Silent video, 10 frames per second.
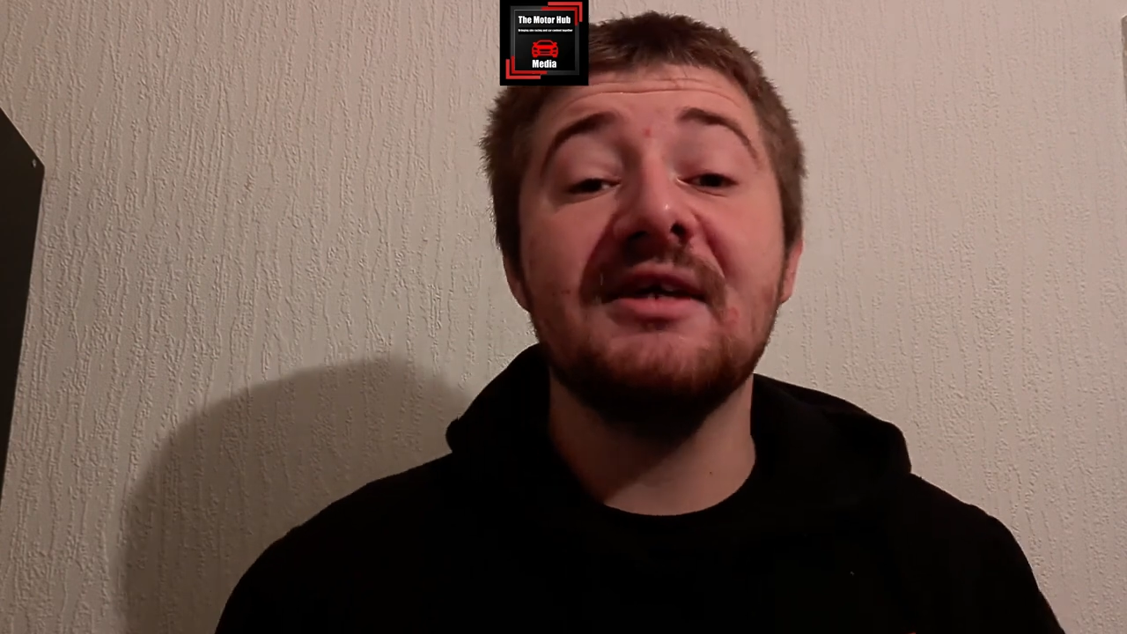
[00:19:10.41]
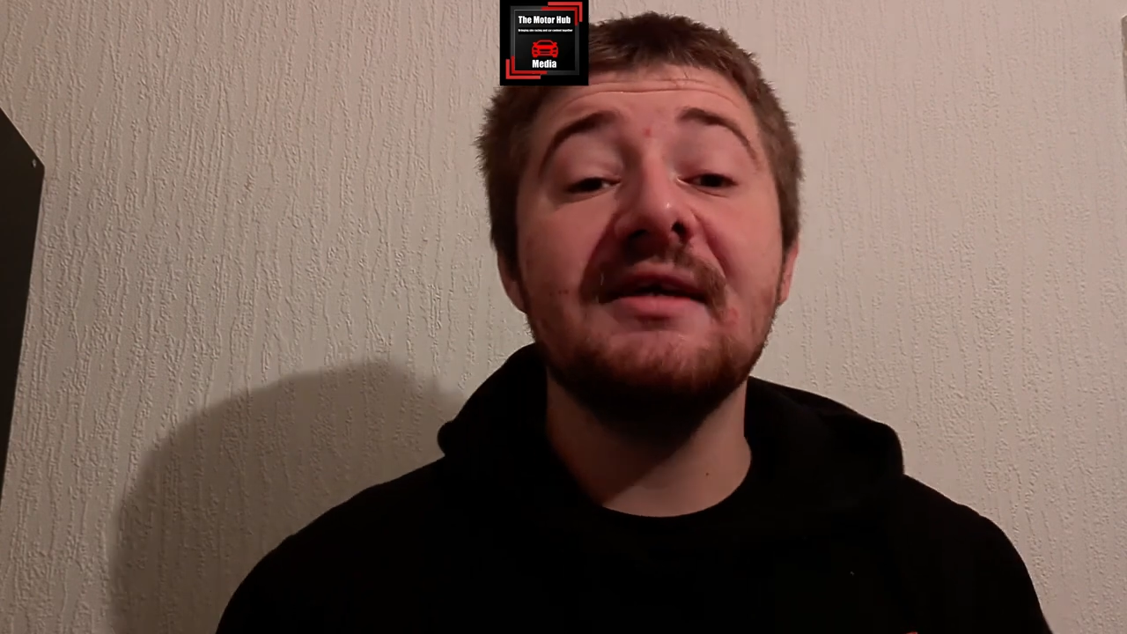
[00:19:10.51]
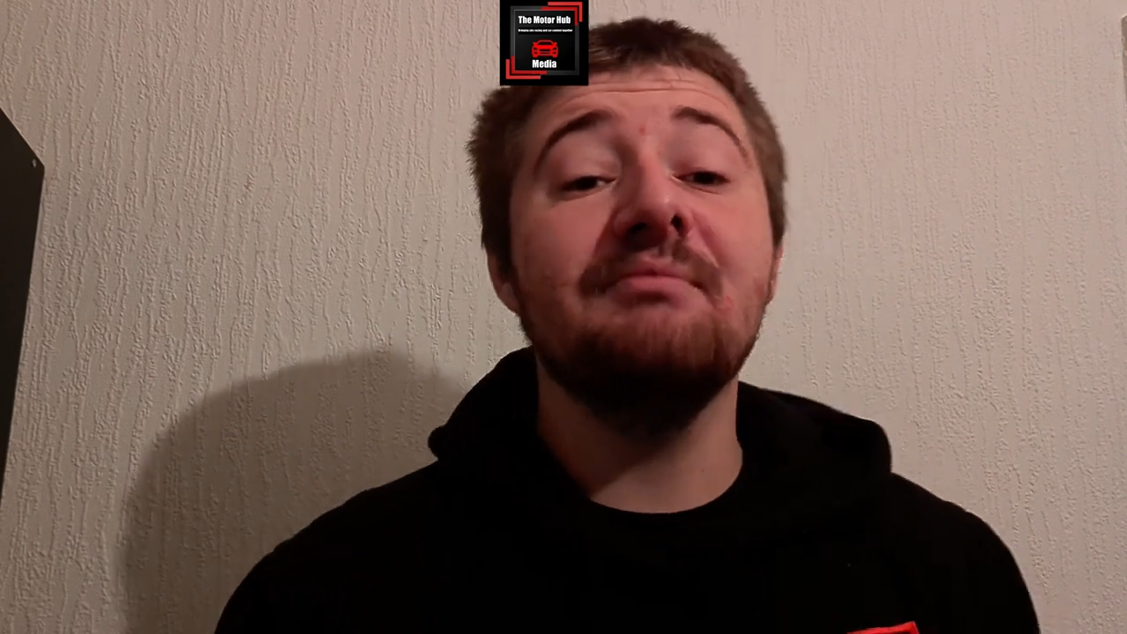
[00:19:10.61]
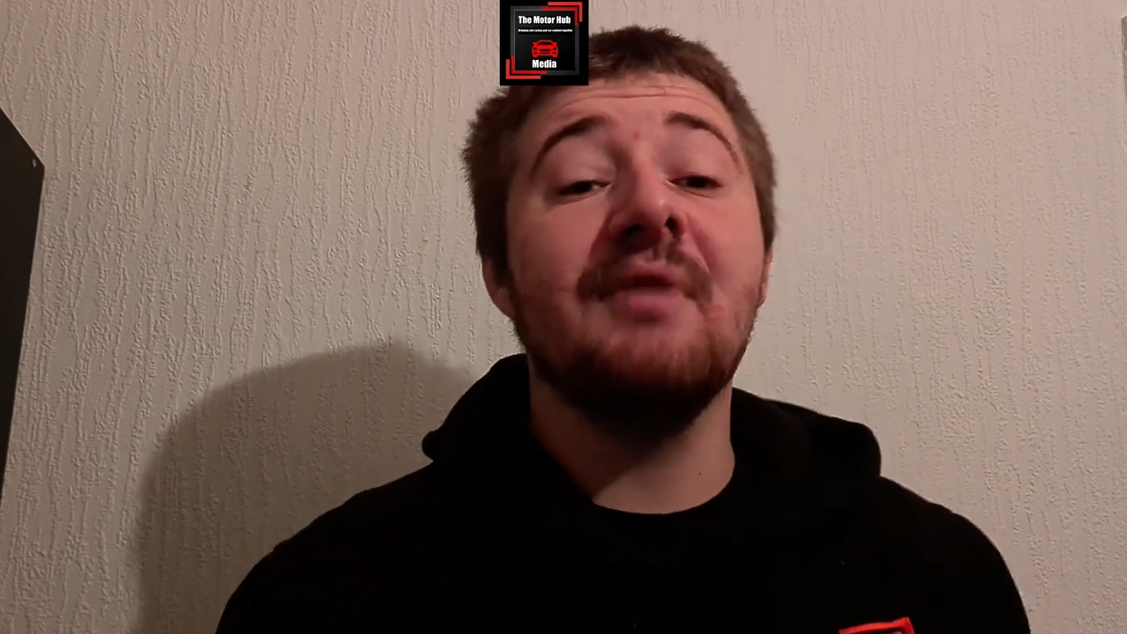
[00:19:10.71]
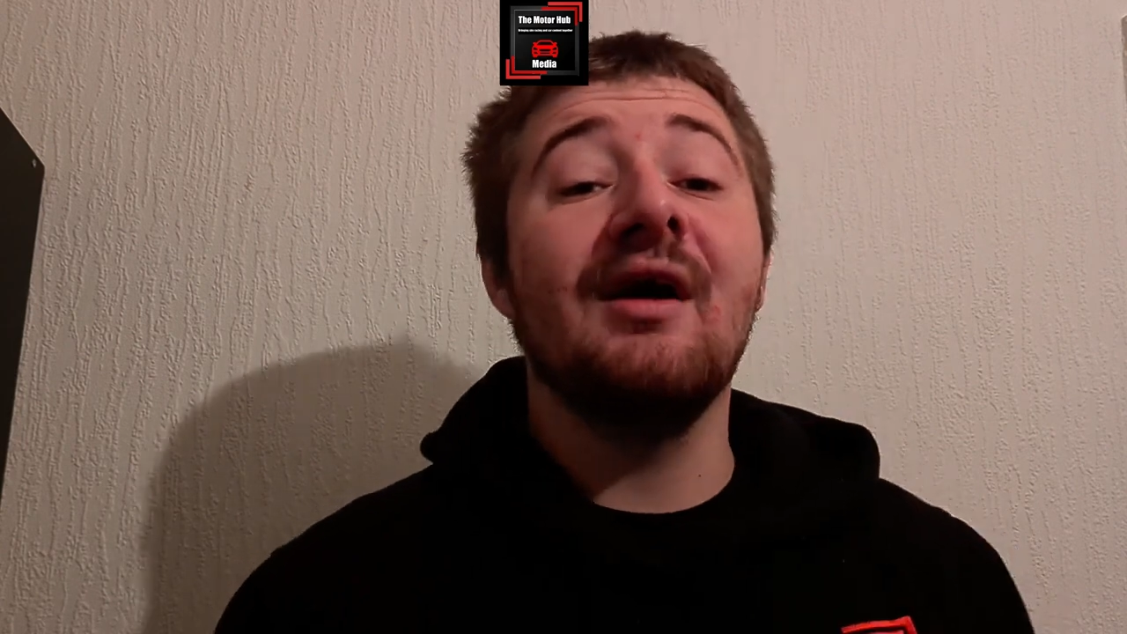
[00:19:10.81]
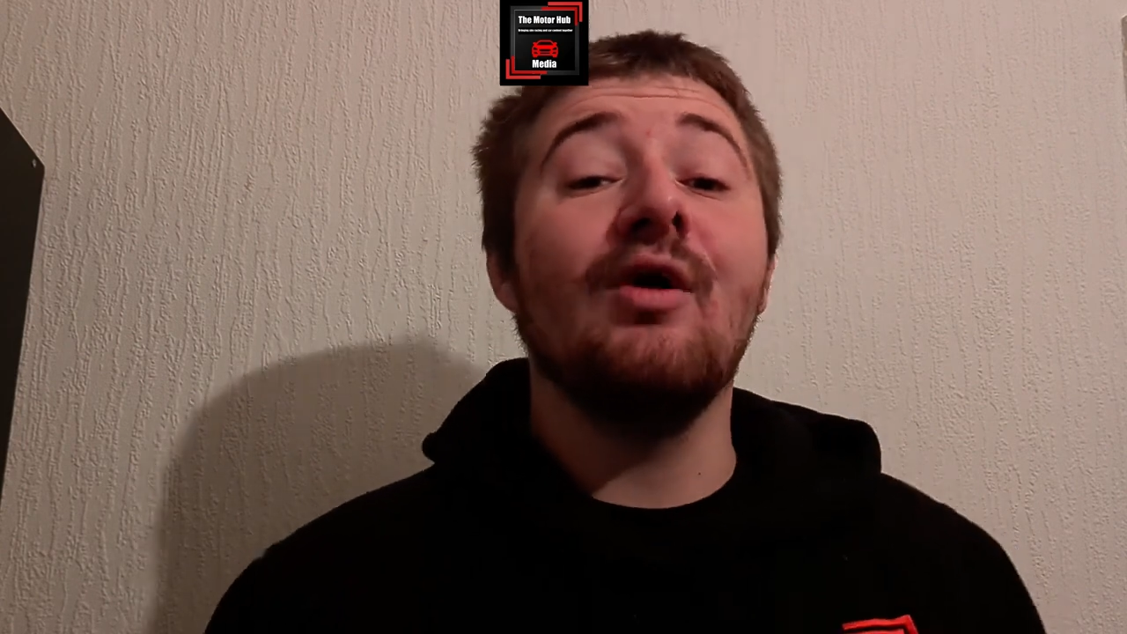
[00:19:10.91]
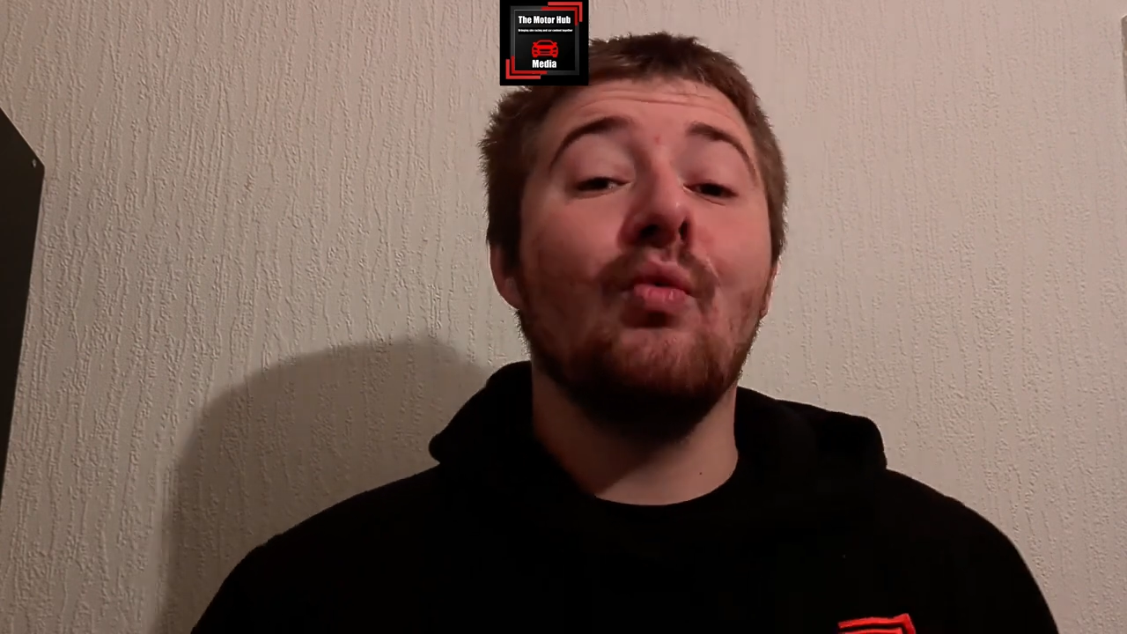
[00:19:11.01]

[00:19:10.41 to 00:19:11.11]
team